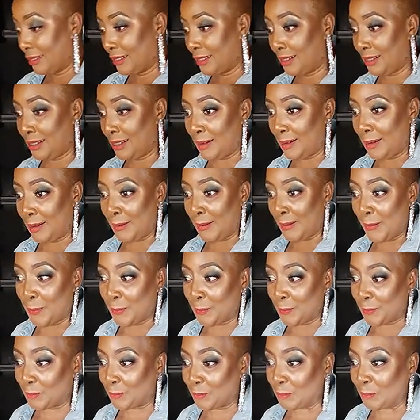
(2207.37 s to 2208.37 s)

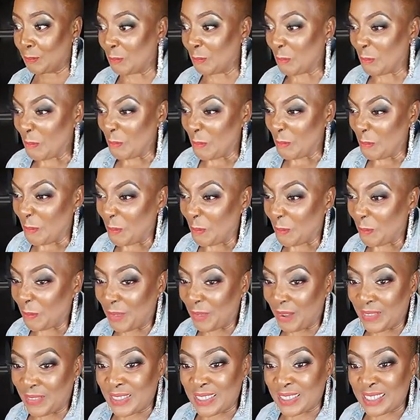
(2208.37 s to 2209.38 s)
Um,
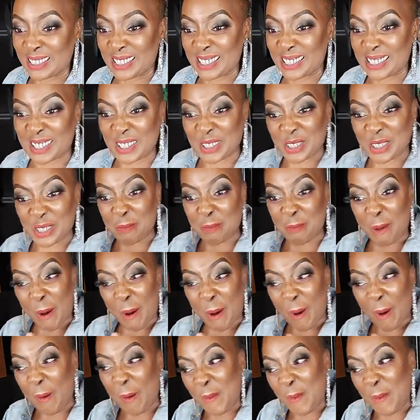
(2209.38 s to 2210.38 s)
this is a
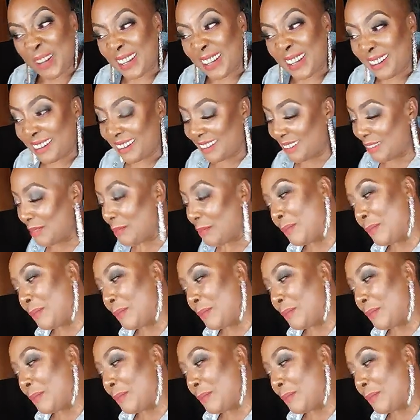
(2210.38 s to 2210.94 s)
small win,